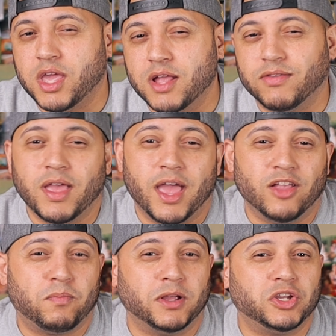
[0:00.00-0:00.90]
kids,
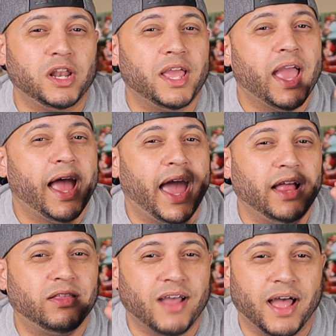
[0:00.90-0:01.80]
especially
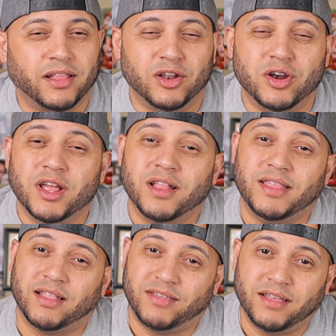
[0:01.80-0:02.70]
a toddler
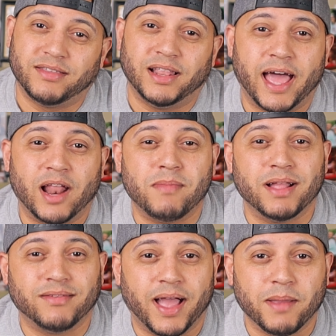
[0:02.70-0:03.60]
that takes a lot of
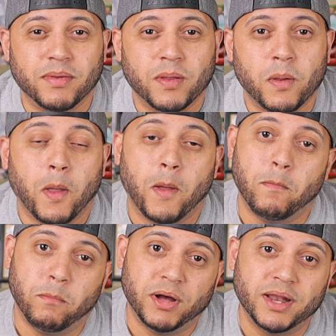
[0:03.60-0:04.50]
my time.
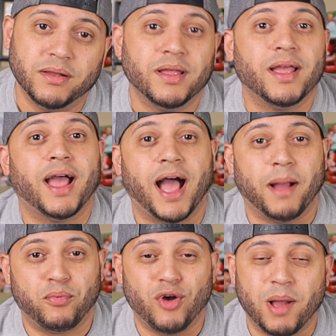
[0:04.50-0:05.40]
But
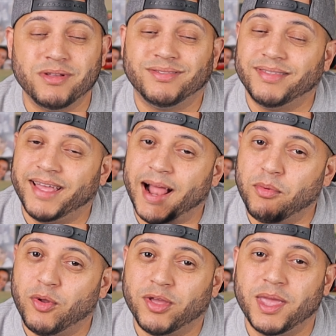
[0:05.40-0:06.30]
I promise that
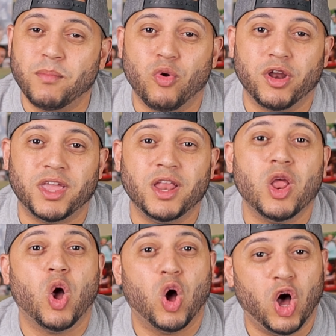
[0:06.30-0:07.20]
I'm going to keep working
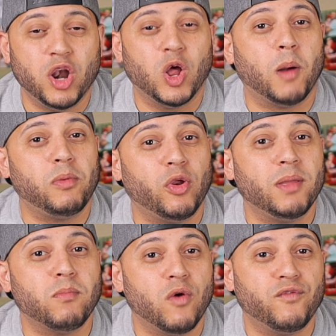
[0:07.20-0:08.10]
on
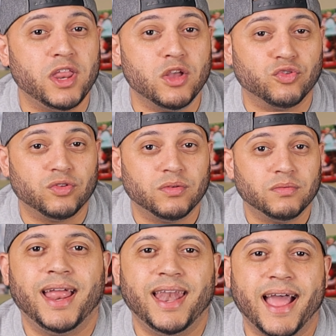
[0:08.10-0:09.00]
uploading more videos.
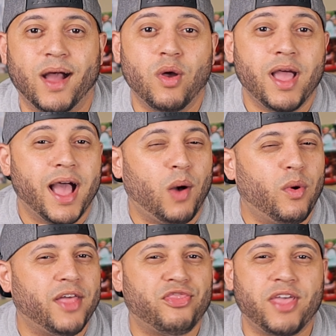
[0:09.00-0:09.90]
Now, I
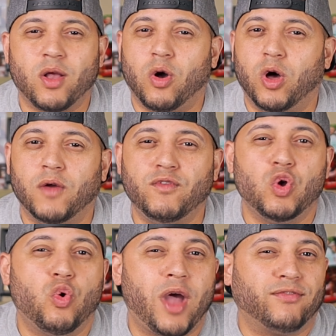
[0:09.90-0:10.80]
want to thank all of
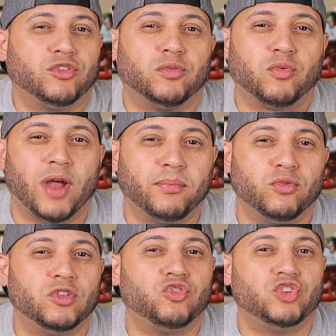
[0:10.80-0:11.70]
you who have subscribed
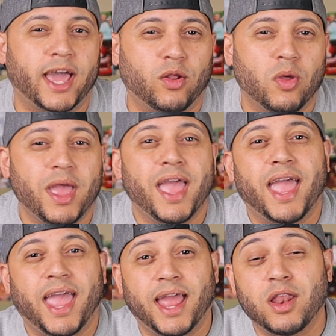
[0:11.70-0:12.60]
to this channel,
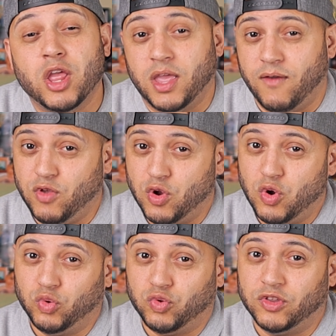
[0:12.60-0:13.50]
and if you're
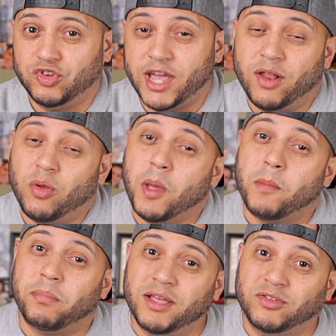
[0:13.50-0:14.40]
new to this channel,
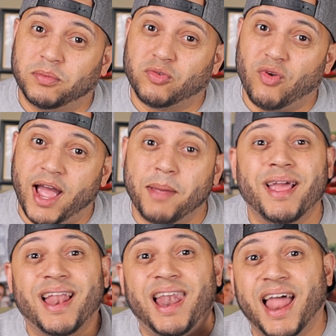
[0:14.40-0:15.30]
please
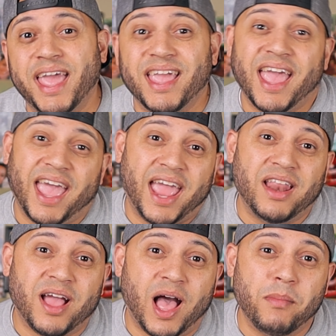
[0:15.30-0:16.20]
subscribe, like,
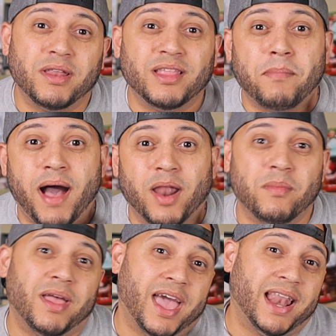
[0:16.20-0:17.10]
and comment at the
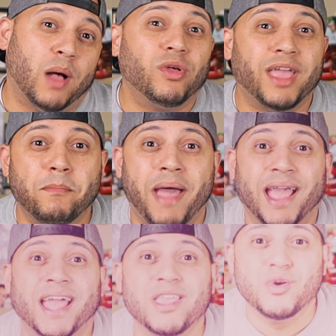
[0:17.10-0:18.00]
bottom, and I will get back at